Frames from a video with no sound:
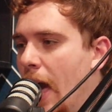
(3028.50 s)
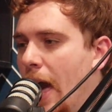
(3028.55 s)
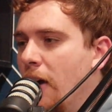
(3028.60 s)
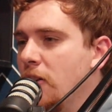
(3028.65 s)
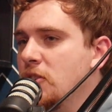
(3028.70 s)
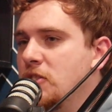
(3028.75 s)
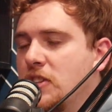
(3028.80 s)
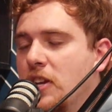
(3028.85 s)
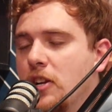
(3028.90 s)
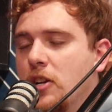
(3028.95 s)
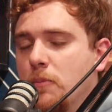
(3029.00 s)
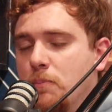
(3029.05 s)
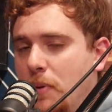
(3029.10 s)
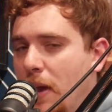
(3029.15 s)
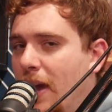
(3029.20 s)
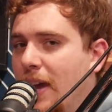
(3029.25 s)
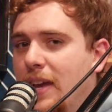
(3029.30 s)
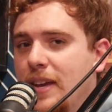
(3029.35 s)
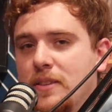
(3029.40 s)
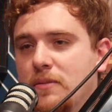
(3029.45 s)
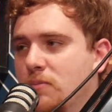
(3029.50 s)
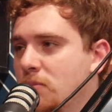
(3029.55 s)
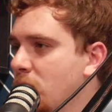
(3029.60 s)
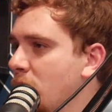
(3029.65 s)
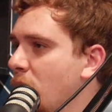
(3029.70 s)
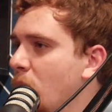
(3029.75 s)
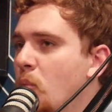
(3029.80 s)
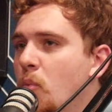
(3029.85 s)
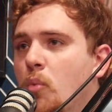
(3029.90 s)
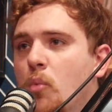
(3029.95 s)
Alexander Payne
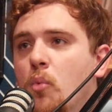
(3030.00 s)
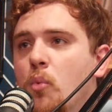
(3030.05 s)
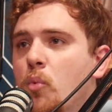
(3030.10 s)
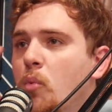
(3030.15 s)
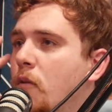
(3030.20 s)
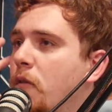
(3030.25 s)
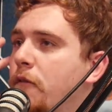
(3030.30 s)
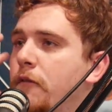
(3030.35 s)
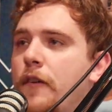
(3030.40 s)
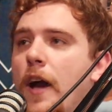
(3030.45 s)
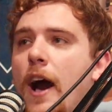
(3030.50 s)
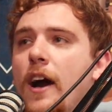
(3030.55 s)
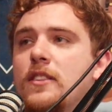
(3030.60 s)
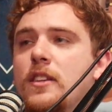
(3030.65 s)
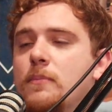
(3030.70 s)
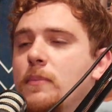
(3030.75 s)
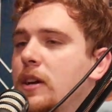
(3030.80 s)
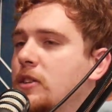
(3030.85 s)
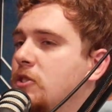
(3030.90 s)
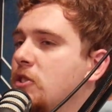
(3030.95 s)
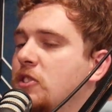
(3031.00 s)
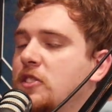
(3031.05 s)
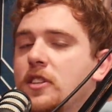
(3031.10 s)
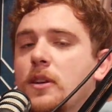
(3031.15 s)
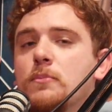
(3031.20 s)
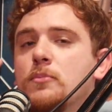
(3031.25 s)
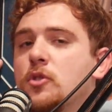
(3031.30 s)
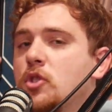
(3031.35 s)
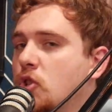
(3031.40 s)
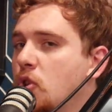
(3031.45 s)
found him at just
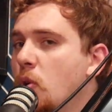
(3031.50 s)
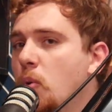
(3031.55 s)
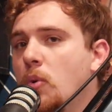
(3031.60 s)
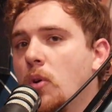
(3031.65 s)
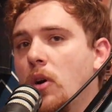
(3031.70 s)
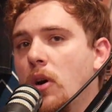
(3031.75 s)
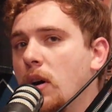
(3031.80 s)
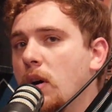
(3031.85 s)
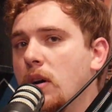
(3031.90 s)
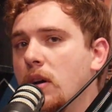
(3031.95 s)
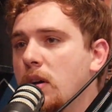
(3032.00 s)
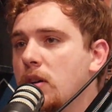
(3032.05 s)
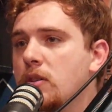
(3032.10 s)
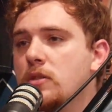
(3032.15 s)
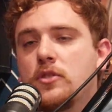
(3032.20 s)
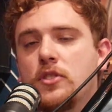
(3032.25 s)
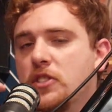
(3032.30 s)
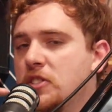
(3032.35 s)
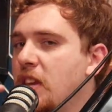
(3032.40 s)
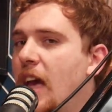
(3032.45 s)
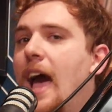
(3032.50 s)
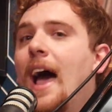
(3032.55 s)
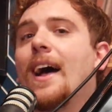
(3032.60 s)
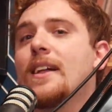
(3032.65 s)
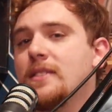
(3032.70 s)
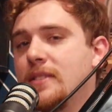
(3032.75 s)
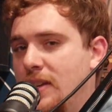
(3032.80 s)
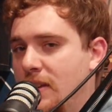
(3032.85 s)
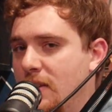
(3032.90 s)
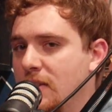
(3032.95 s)
some school, just
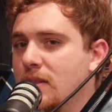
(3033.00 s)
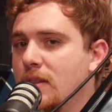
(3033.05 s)
acting.